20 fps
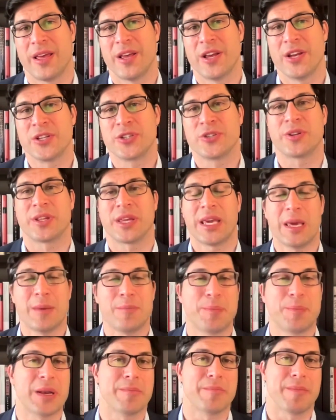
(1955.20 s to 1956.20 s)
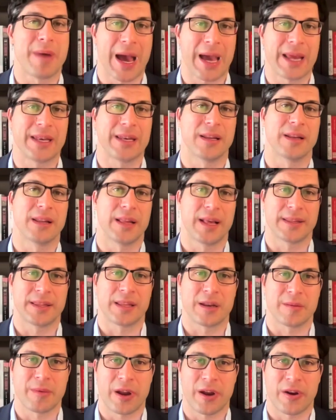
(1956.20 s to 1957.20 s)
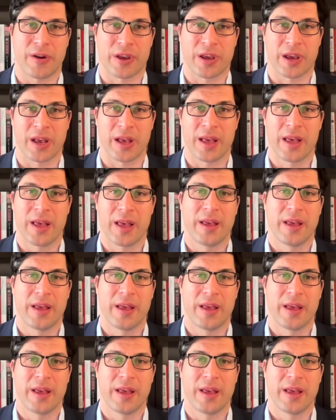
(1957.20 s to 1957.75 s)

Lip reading: should keep in mind in Latin America,